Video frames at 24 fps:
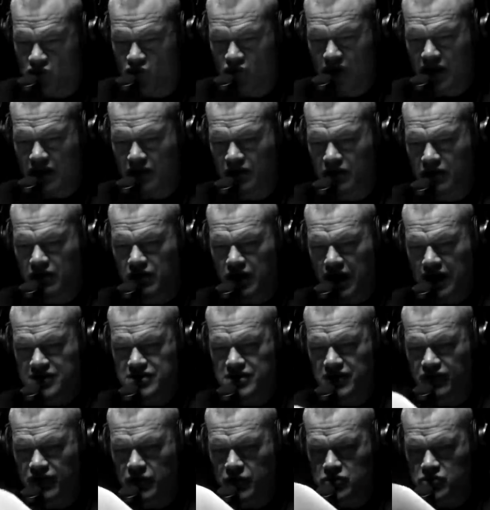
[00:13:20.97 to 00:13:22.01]
written as
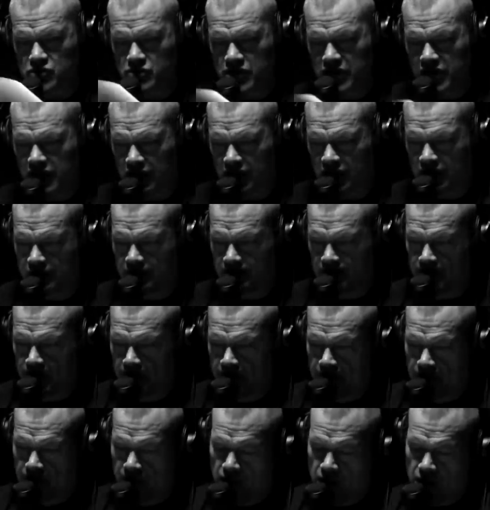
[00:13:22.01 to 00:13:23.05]
if he was reading it.
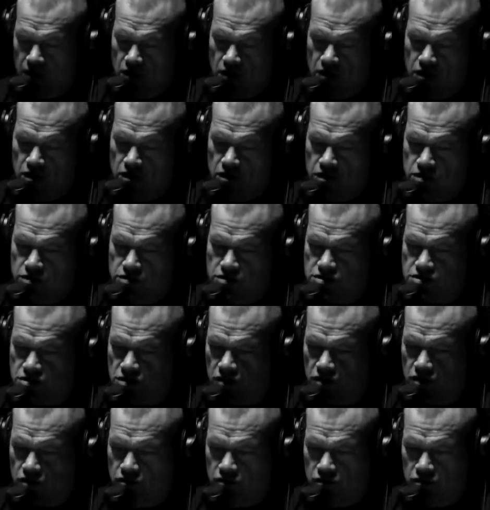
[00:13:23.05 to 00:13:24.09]

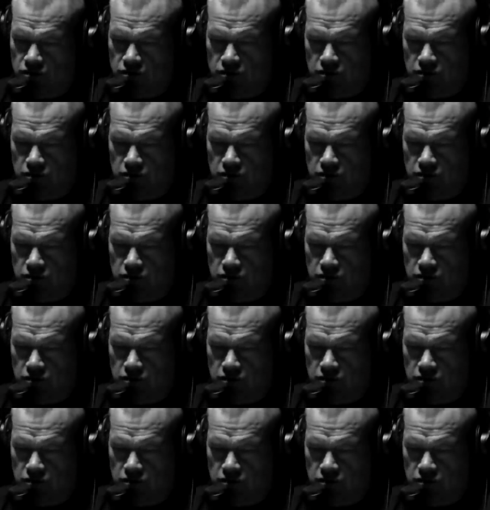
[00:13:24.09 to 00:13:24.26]
So